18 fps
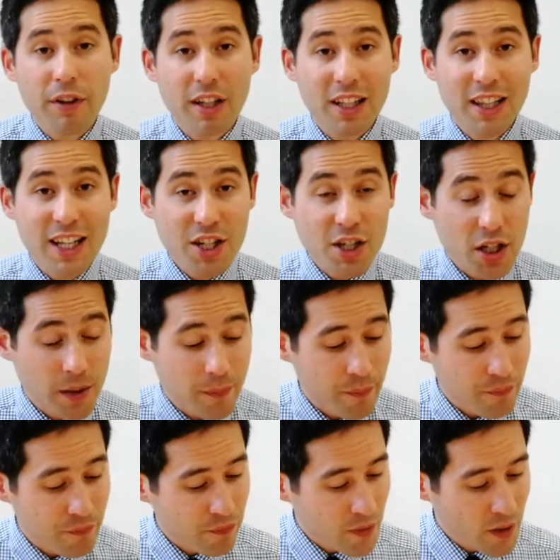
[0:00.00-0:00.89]
Elisha.
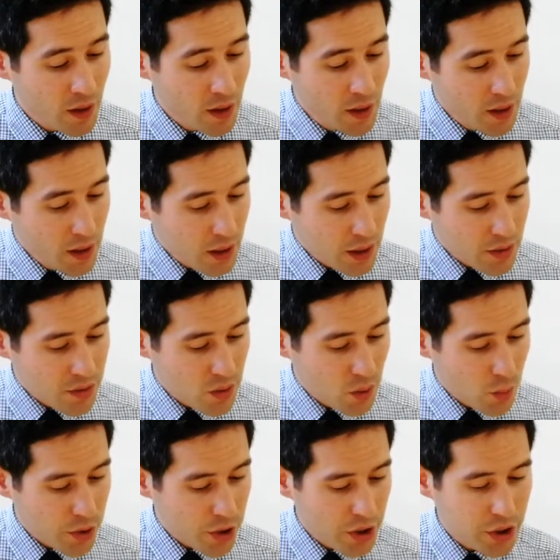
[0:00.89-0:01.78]
And so
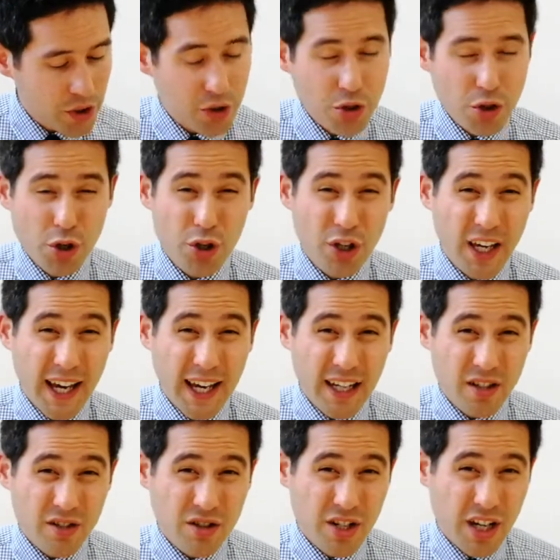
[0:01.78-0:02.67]
we're turning to 2
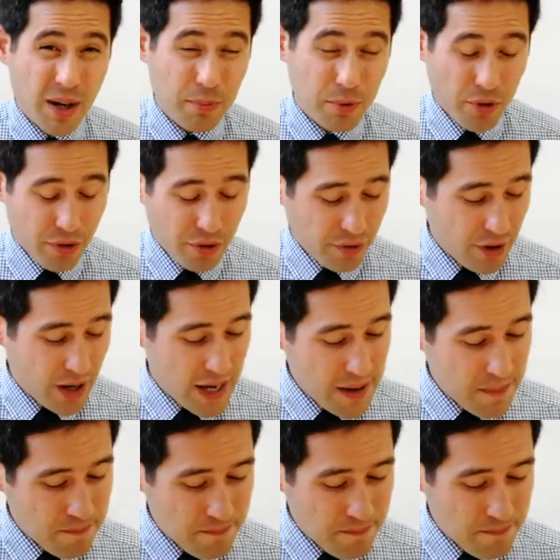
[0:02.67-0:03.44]
Kings chapter 3.